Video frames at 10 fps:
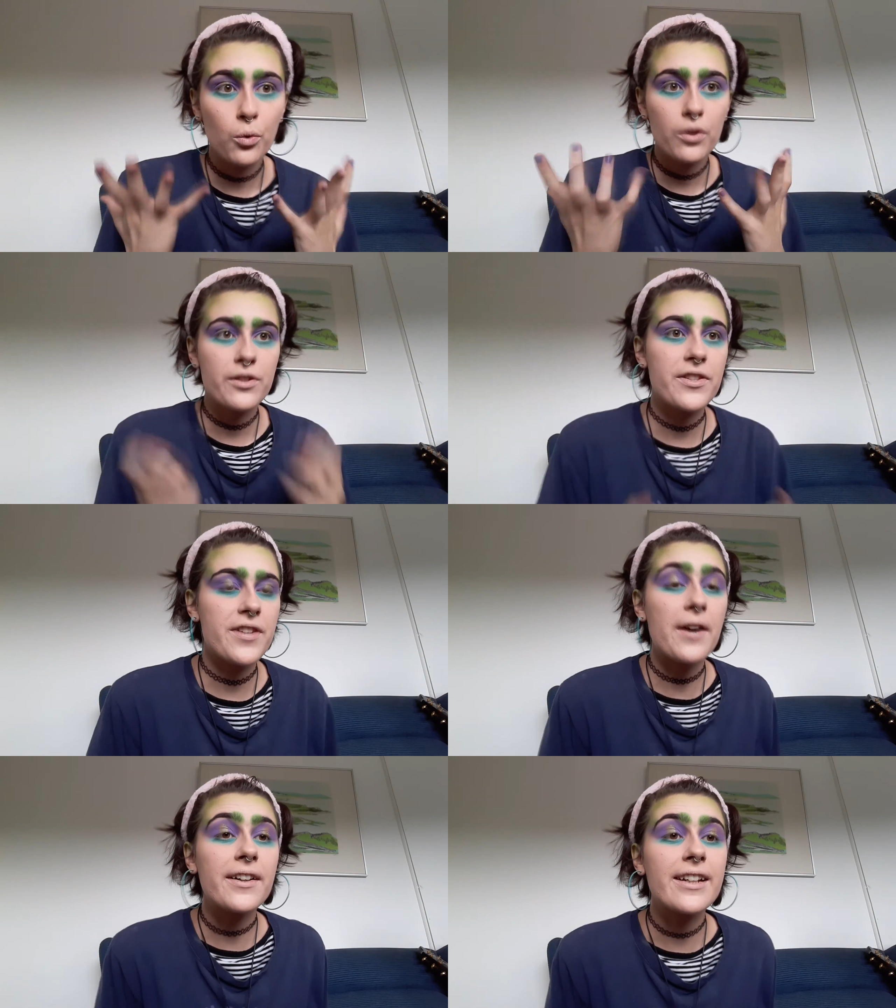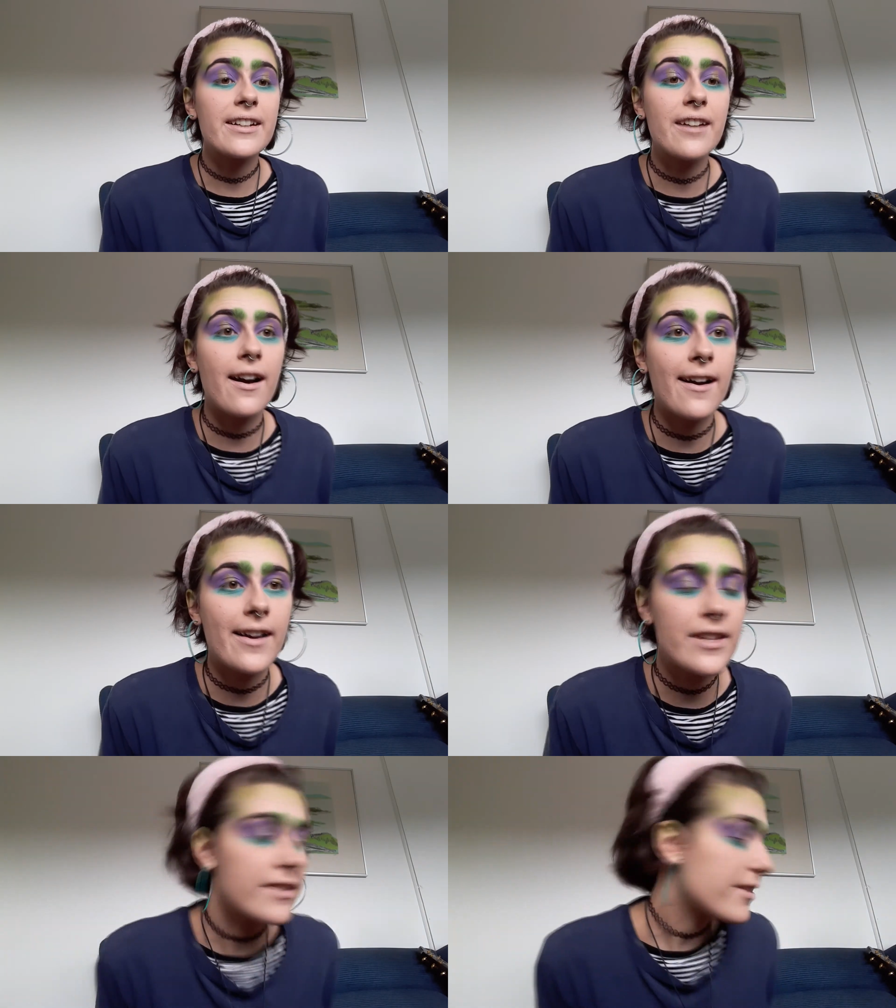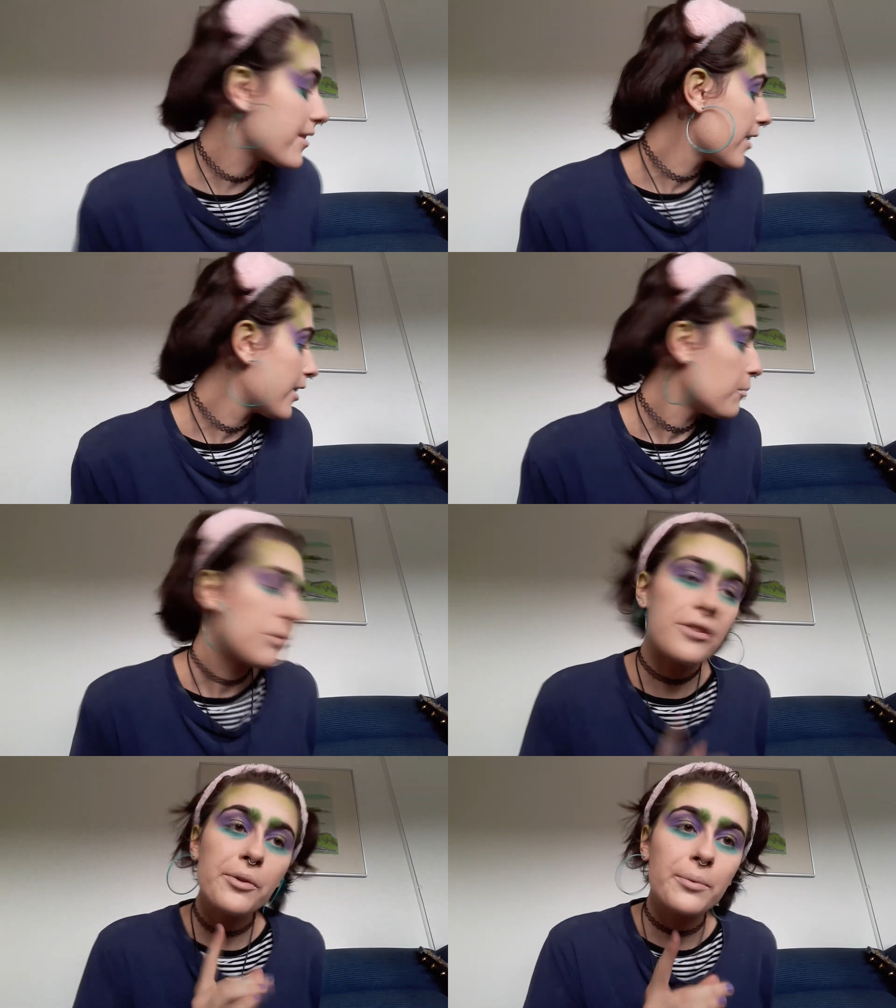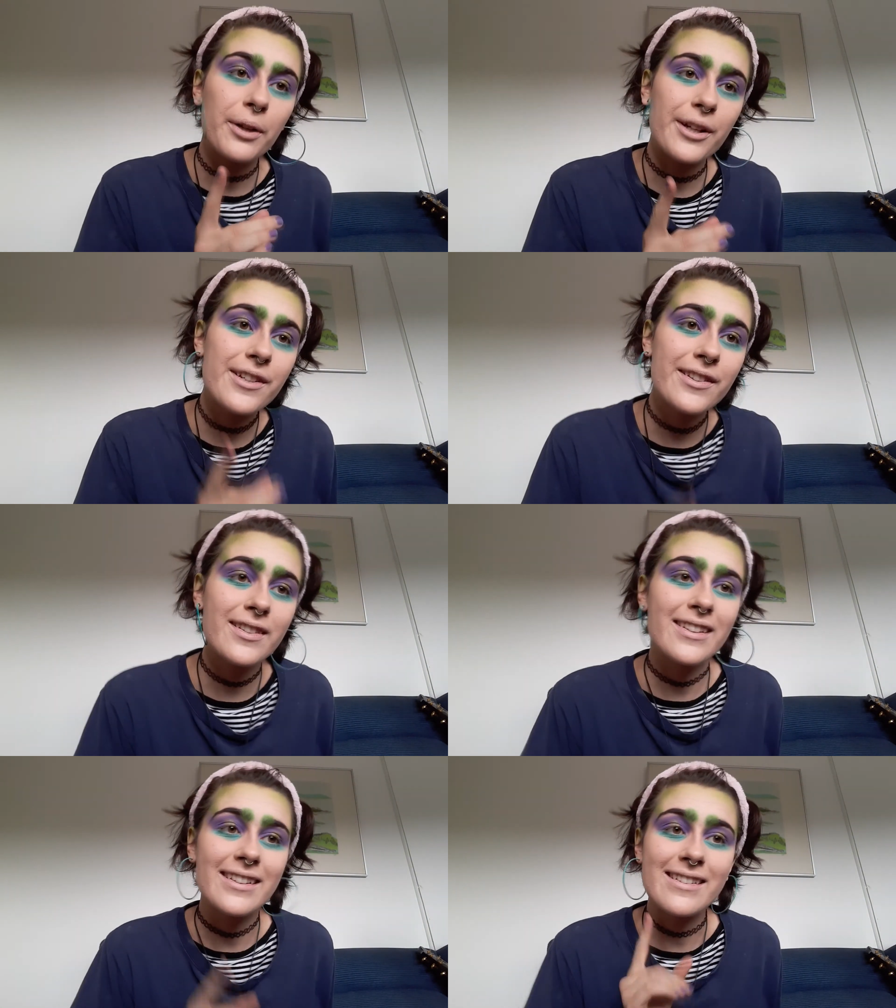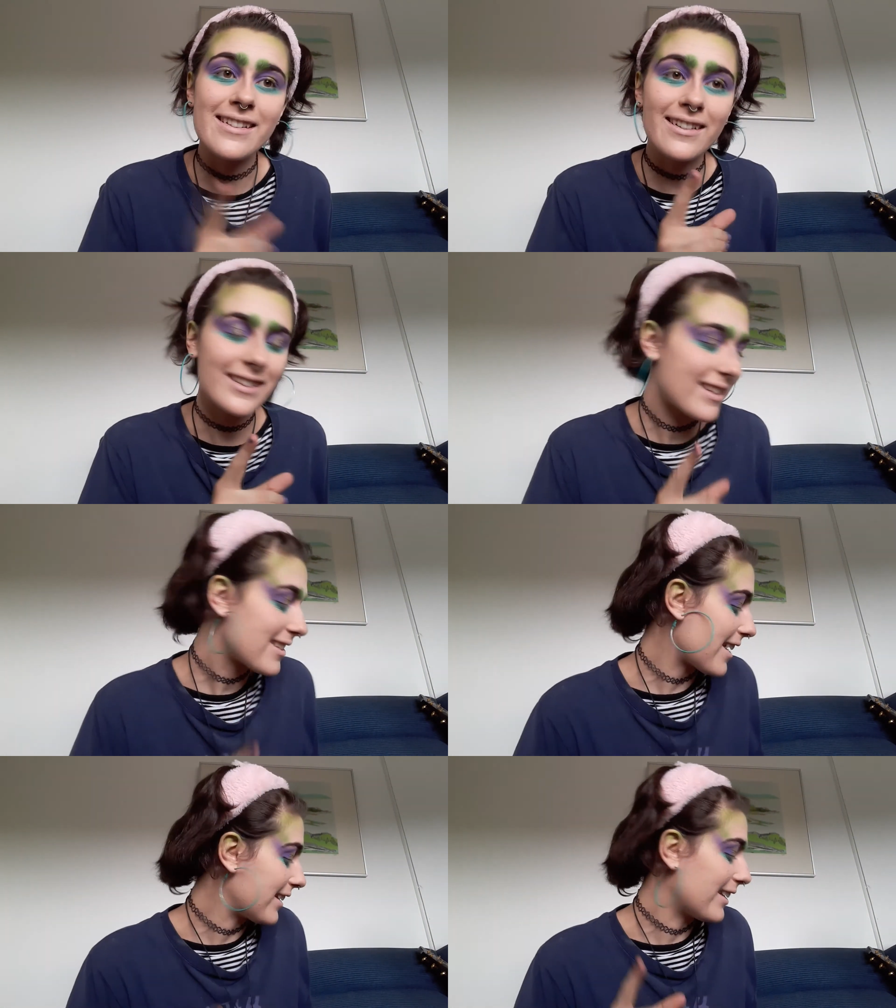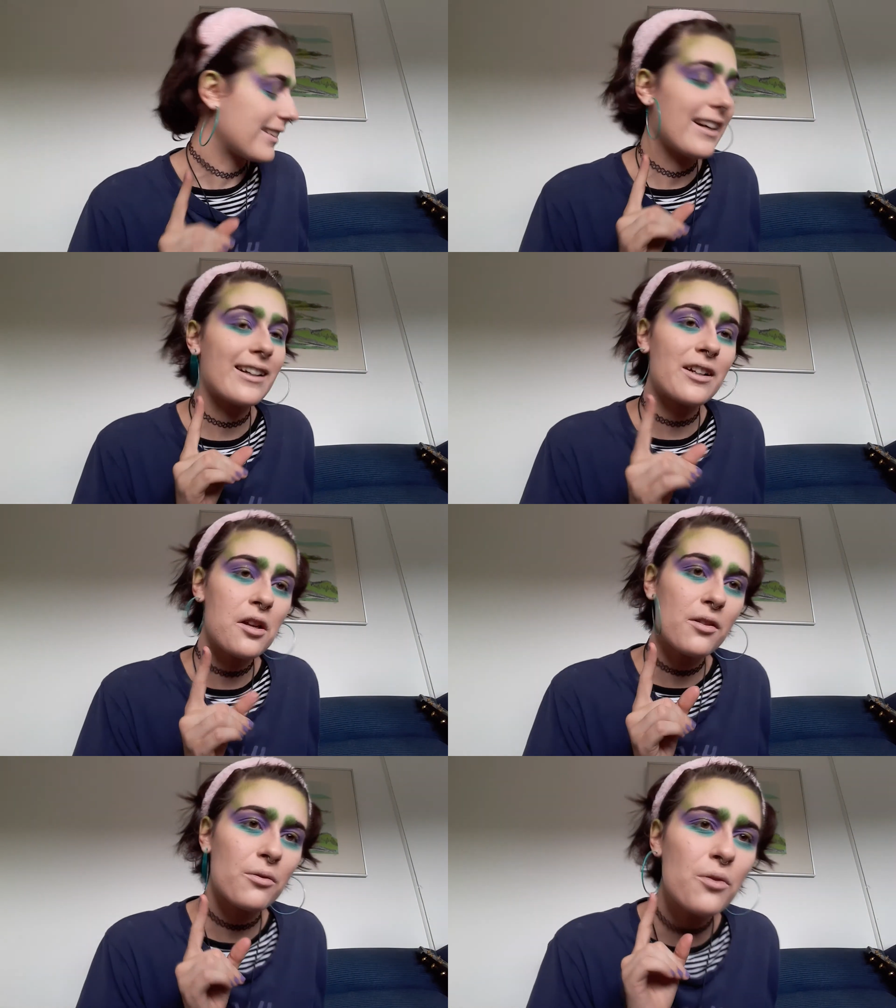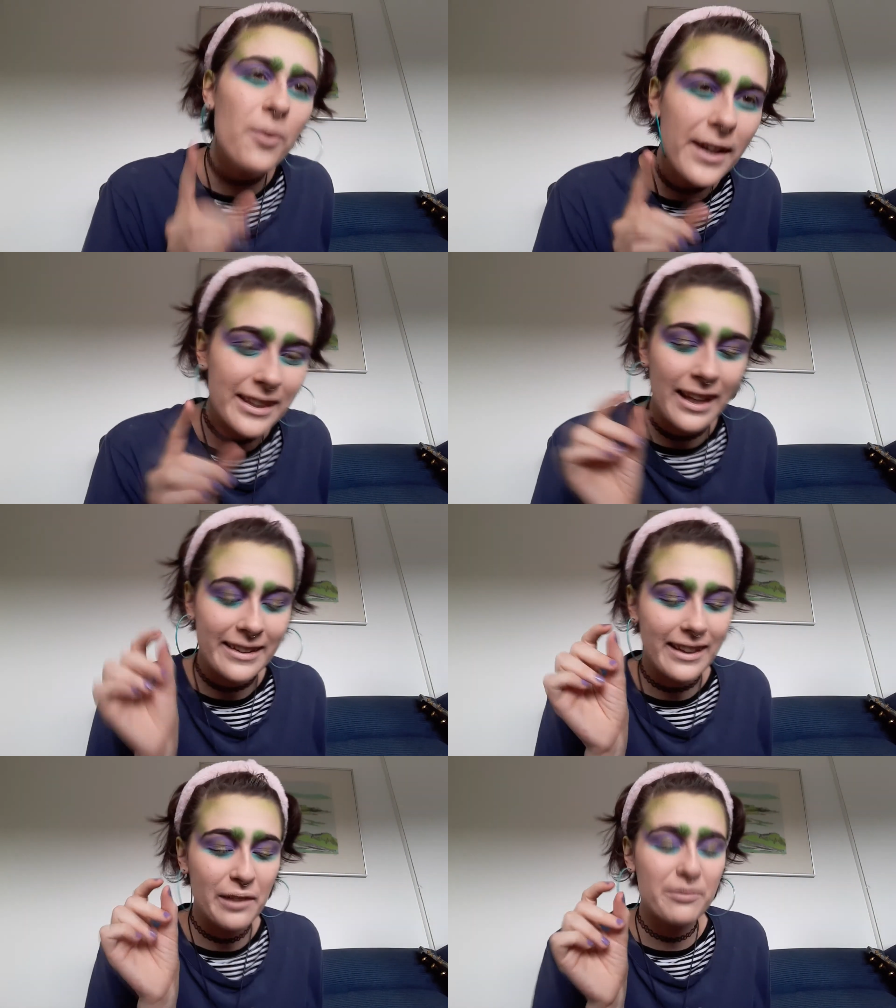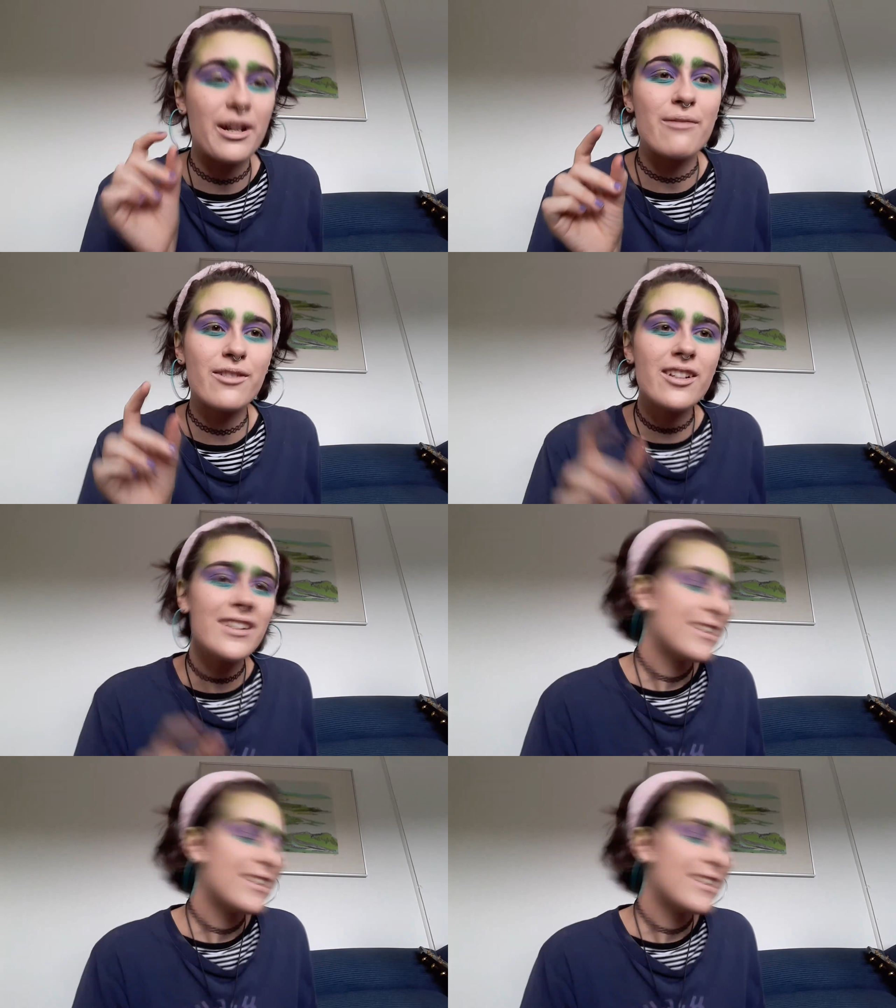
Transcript: sunken eyes. But don't worry, it's not going to stay like that, quite like that forever.